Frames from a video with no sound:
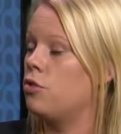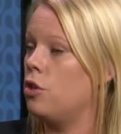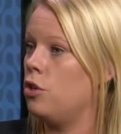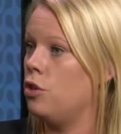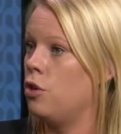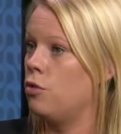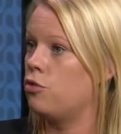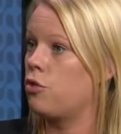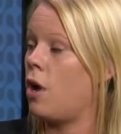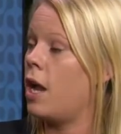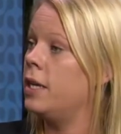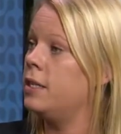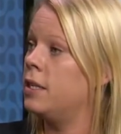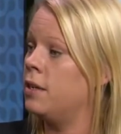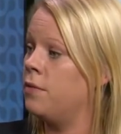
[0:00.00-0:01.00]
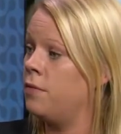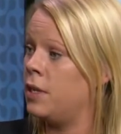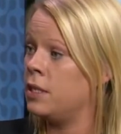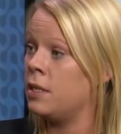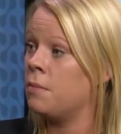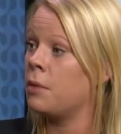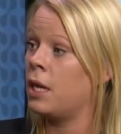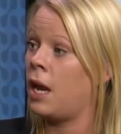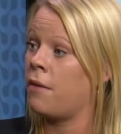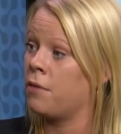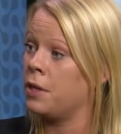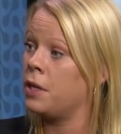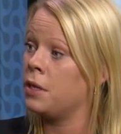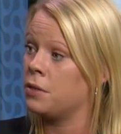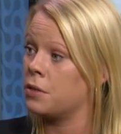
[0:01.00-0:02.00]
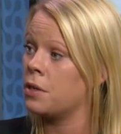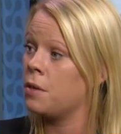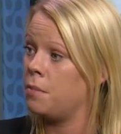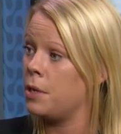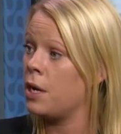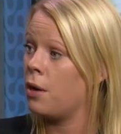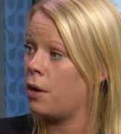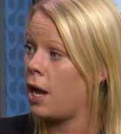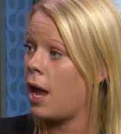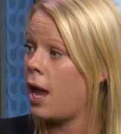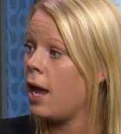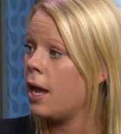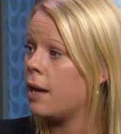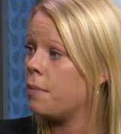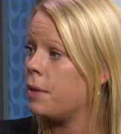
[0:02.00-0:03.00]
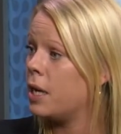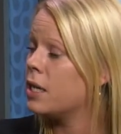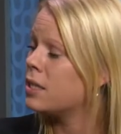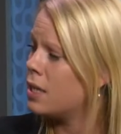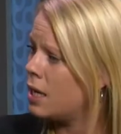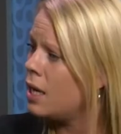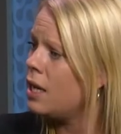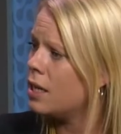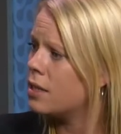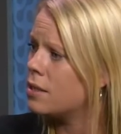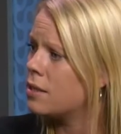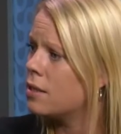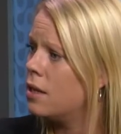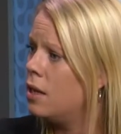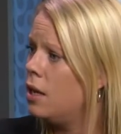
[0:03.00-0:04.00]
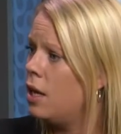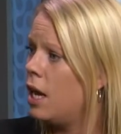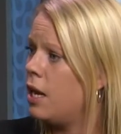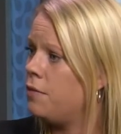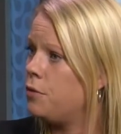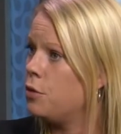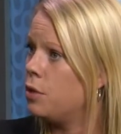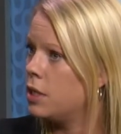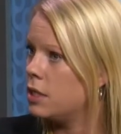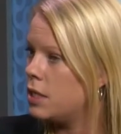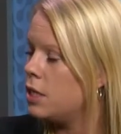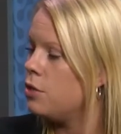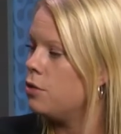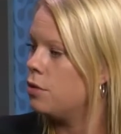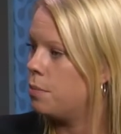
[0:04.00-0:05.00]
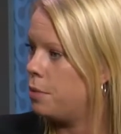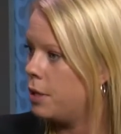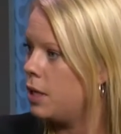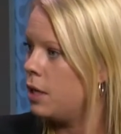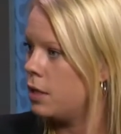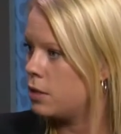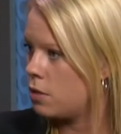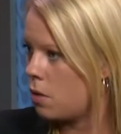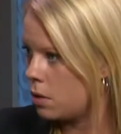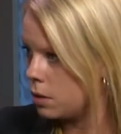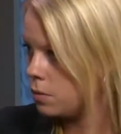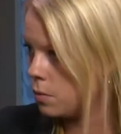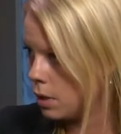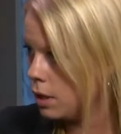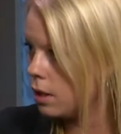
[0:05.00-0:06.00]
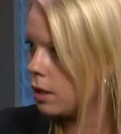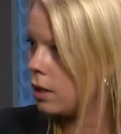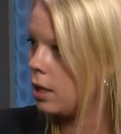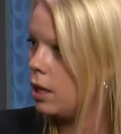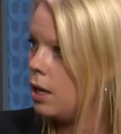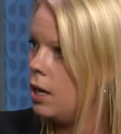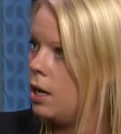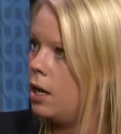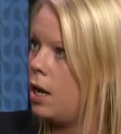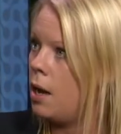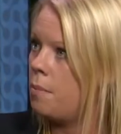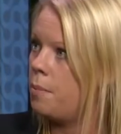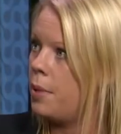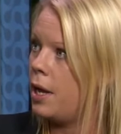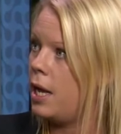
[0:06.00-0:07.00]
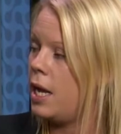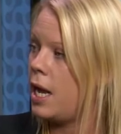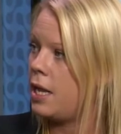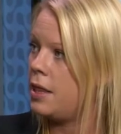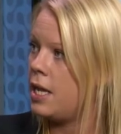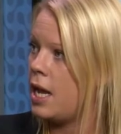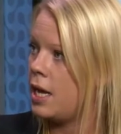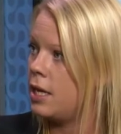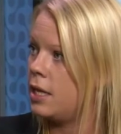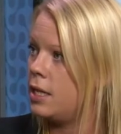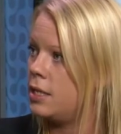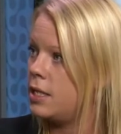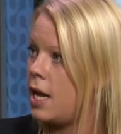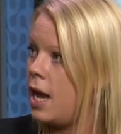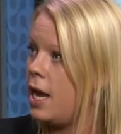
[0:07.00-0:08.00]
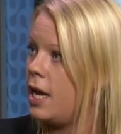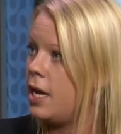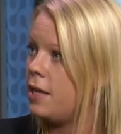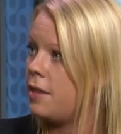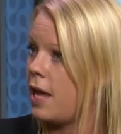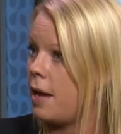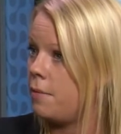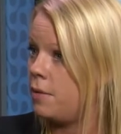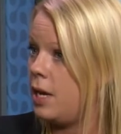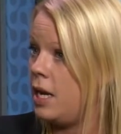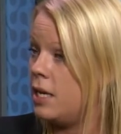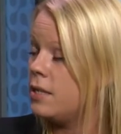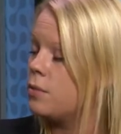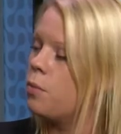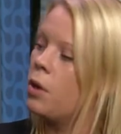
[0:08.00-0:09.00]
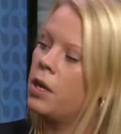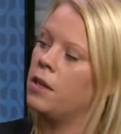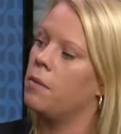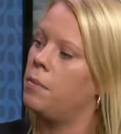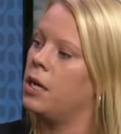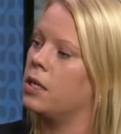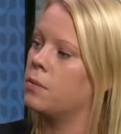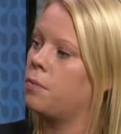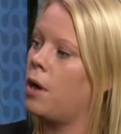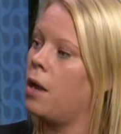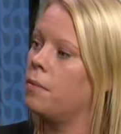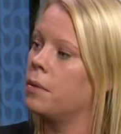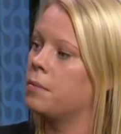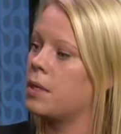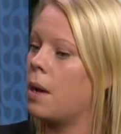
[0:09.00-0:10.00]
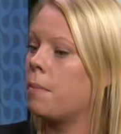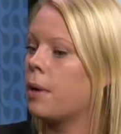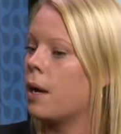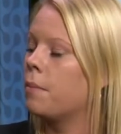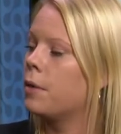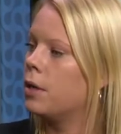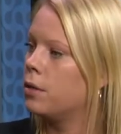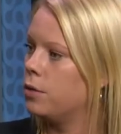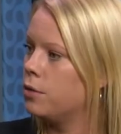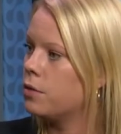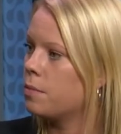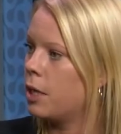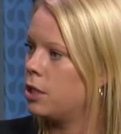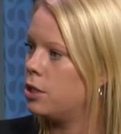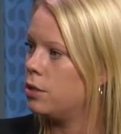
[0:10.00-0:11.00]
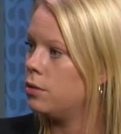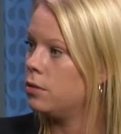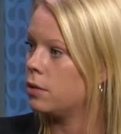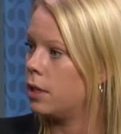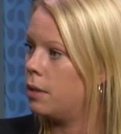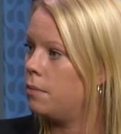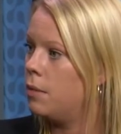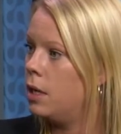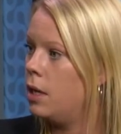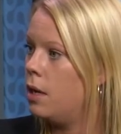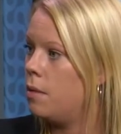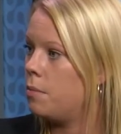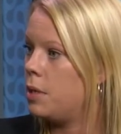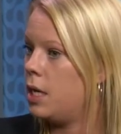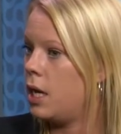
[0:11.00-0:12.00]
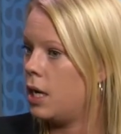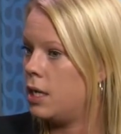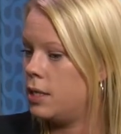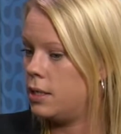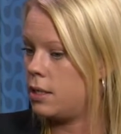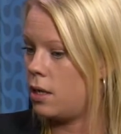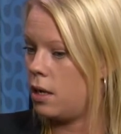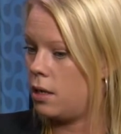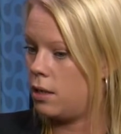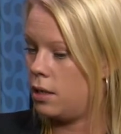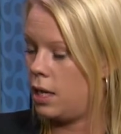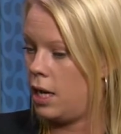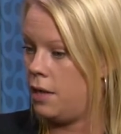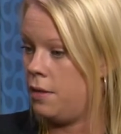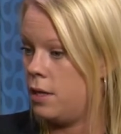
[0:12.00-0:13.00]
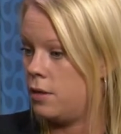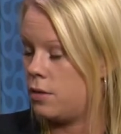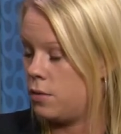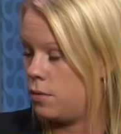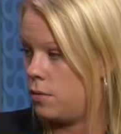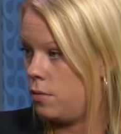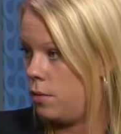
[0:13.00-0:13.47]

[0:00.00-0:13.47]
you know, trying to convince them like everything's going to be okay, because it is, if you continue to put in this hard work. But at the end of the day, that is one of the biggest problems. But I'm going to lose my children, because in this